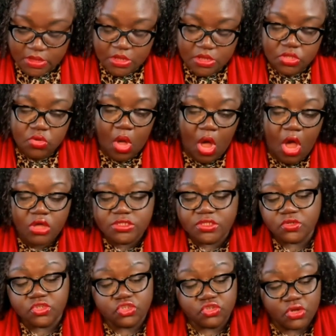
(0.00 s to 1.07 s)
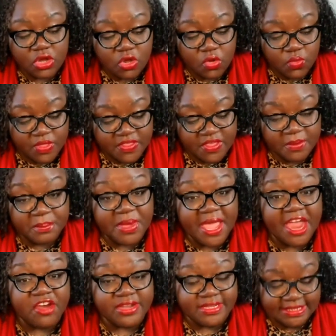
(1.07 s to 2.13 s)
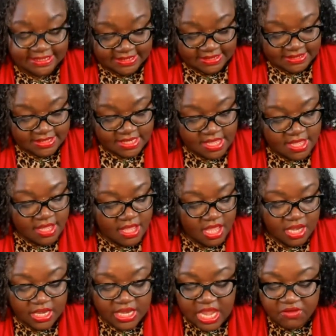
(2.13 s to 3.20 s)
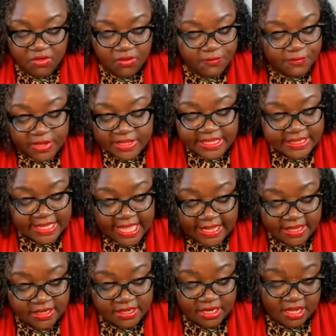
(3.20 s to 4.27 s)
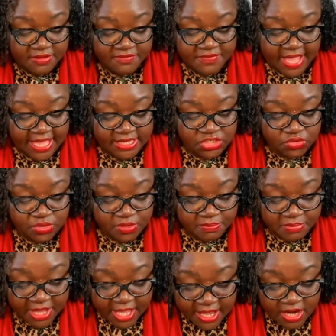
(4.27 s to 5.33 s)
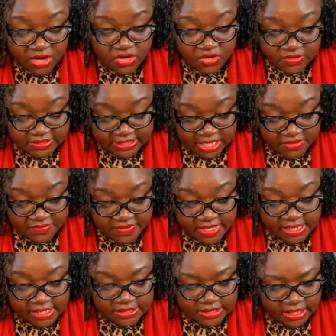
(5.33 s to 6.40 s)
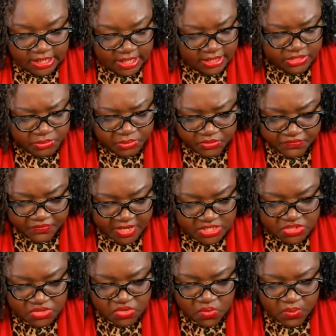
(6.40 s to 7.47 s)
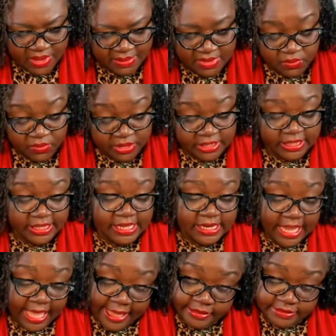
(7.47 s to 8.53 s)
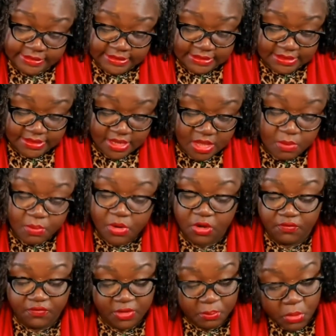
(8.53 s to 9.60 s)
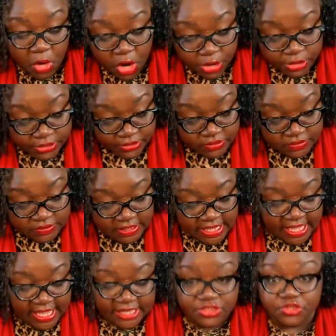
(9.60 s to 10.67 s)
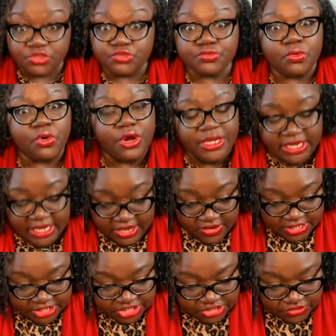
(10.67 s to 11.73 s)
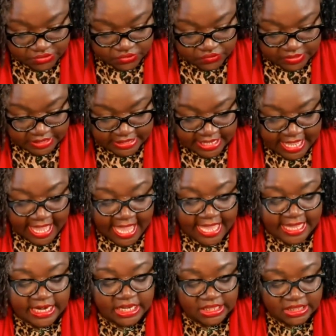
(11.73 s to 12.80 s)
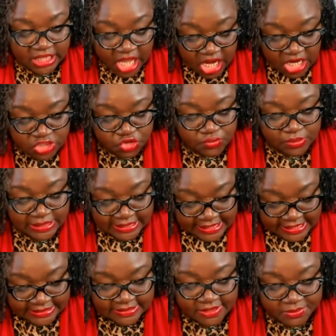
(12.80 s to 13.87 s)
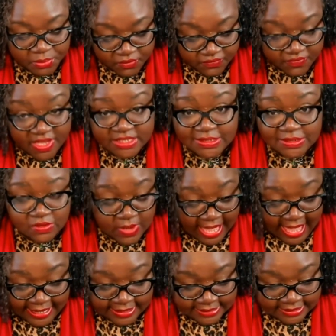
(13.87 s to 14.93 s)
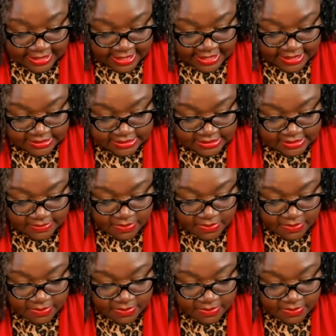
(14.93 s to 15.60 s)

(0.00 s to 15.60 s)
You also struggle with comparison, never feeling like enough as you compare yourself to other professional women with clean houses, perfect partners, extraordinary children, and a laundry list of professional accolades.